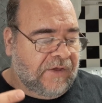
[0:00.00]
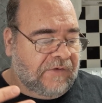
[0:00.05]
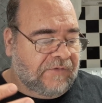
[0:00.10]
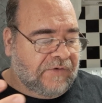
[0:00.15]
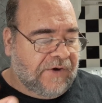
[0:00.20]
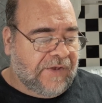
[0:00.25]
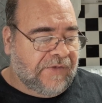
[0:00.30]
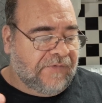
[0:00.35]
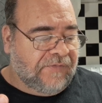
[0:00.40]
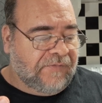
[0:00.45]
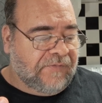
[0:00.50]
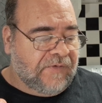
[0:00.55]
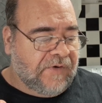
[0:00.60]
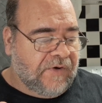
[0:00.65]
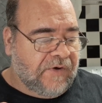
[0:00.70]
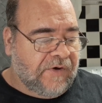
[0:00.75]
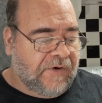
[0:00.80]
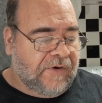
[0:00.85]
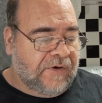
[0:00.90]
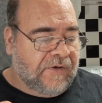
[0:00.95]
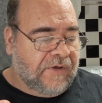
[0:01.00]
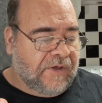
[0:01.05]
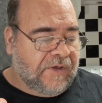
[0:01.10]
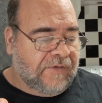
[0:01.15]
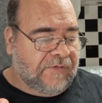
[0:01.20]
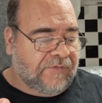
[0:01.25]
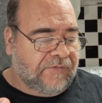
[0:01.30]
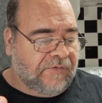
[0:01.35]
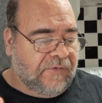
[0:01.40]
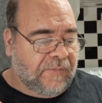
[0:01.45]
Transferrin
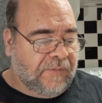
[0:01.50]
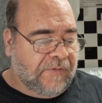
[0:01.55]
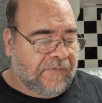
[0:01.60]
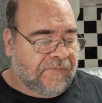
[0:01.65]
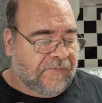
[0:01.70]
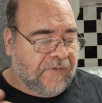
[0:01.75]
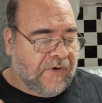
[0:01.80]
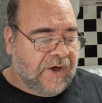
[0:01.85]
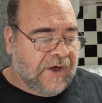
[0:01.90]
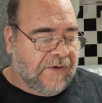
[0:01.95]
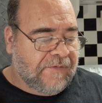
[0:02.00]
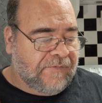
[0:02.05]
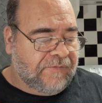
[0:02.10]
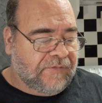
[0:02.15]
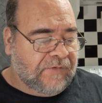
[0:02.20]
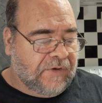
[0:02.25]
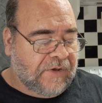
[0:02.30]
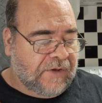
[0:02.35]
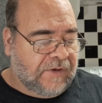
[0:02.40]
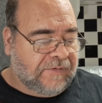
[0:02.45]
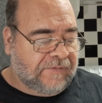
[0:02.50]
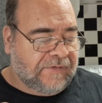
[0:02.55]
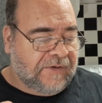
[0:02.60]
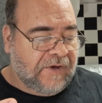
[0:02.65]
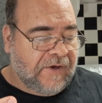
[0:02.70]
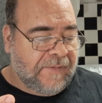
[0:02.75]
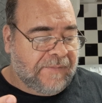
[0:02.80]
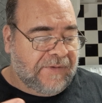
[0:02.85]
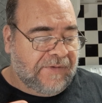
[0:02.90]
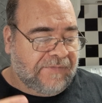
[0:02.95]
is 2.5,
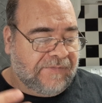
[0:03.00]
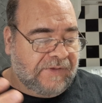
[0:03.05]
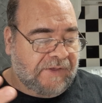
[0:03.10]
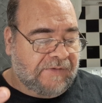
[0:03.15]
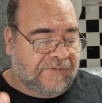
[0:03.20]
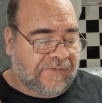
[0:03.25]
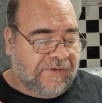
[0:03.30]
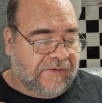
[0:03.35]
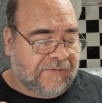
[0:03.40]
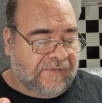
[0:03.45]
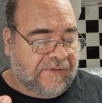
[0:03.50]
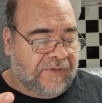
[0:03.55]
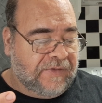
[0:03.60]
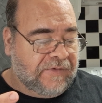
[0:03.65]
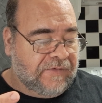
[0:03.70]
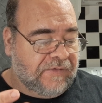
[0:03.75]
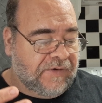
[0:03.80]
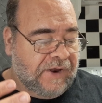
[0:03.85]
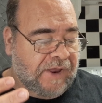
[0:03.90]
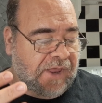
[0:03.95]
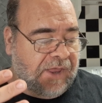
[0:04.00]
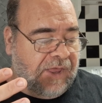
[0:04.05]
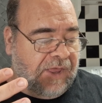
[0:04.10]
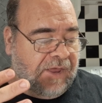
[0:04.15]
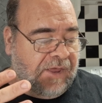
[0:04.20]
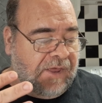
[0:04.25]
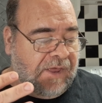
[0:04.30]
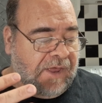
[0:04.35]
TIBC 63,